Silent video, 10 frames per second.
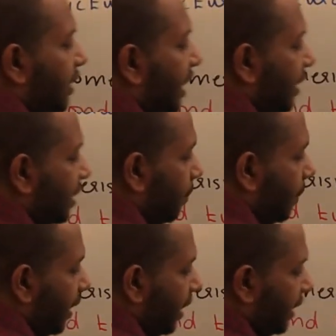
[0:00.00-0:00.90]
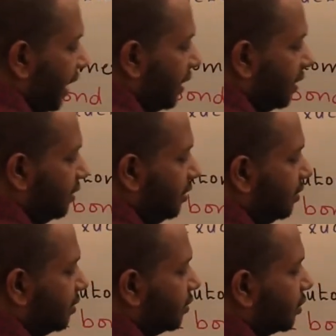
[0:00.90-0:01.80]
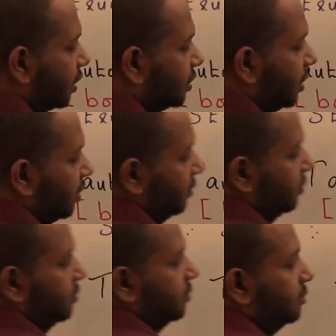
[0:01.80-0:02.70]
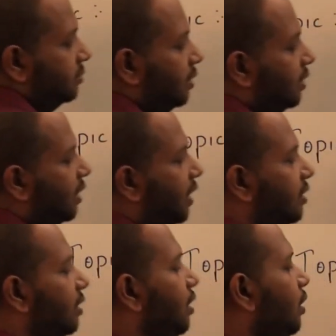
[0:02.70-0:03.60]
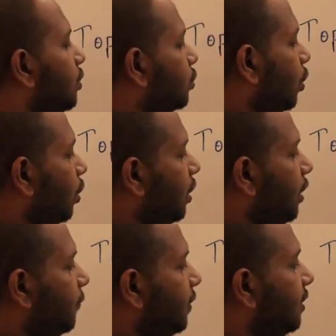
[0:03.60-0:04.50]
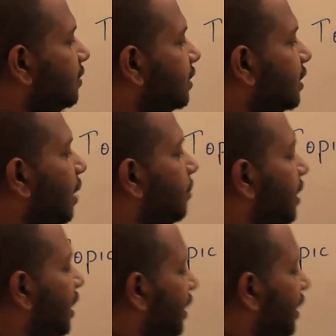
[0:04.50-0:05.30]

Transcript: it can come and attack this structure. Correct? So if it is coming